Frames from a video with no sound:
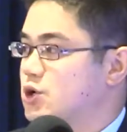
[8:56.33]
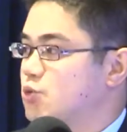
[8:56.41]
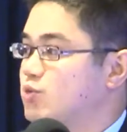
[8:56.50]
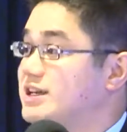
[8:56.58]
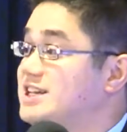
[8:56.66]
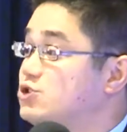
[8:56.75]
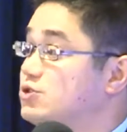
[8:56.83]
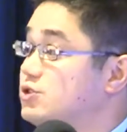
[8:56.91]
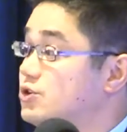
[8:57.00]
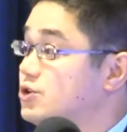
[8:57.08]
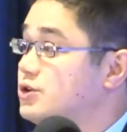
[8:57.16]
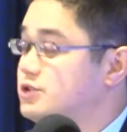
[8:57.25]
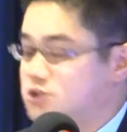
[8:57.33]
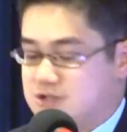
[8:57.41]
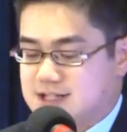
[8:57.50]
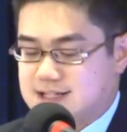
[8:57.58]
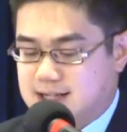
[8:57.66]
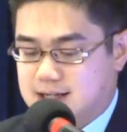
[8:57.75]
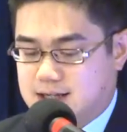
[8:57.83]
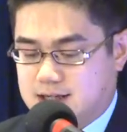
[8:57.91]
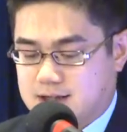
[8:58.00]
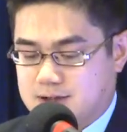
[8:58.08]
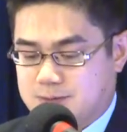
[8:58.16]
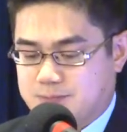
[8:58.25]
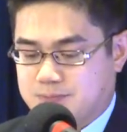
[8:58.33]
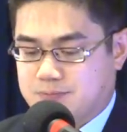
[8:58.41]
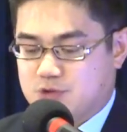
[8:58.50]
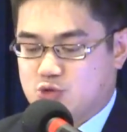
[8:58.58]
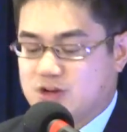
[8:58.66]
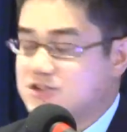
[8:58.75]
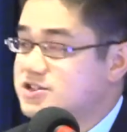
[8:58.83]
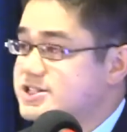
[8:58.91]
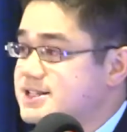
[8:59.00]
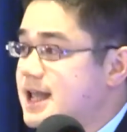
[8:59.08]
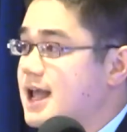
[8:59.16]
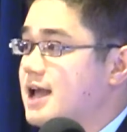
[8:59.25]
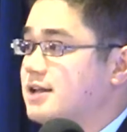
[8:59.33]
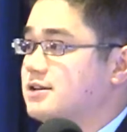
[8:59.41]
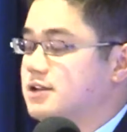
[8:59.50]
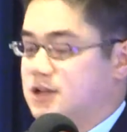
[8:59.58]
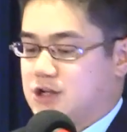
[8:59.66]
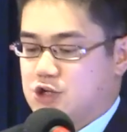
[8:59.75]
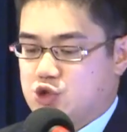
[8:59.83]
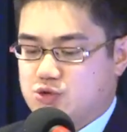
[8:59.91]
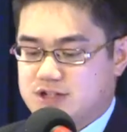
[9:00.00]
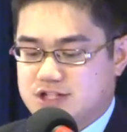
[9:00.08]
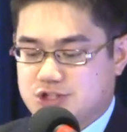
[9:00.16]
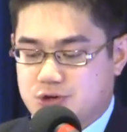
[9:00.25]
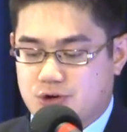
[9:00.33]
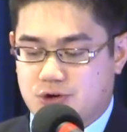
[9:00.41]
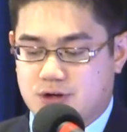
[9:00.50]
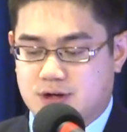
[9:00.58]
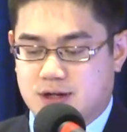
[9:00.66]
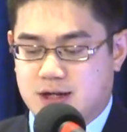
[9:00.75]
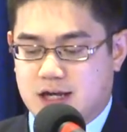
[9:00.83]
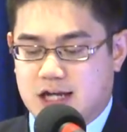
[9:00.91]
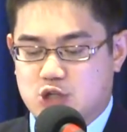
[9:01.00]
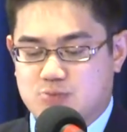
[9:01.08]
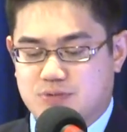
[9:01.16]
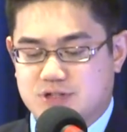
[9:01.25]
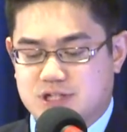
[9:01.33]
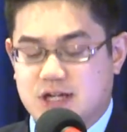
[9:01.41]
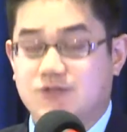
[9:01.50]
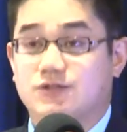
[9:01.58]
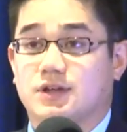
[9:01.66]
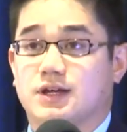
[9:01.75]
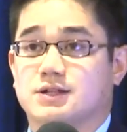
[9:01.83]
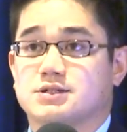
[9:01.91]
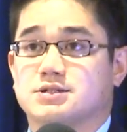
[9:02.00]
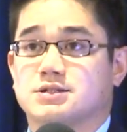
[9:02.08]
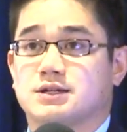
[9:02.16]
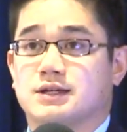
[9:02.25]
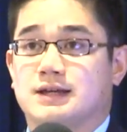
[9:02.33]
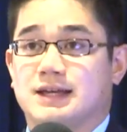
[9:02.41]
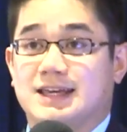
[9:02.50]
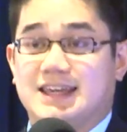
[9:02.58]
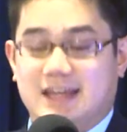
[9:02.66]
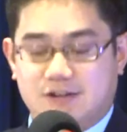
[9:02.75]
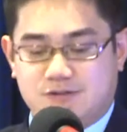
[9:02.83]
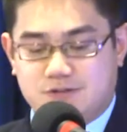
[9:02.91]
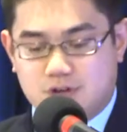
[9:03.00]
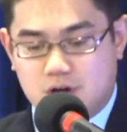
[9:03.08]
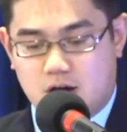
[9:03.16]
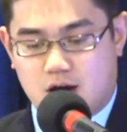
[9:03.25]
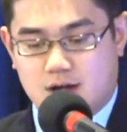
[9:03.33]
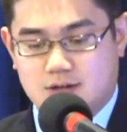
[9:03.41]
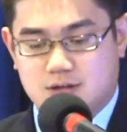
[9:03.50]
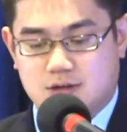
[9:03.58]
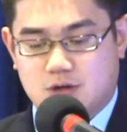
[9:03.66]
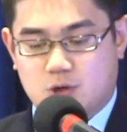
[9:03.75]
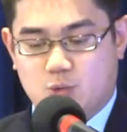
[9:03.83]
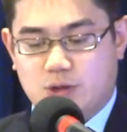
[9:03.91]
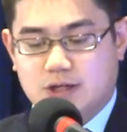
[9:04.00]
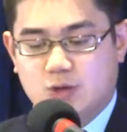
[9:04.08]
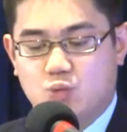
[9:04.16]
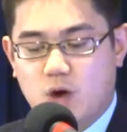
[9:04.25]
We need to learn to see, to understand, to discern, and to perceive things. If not, we can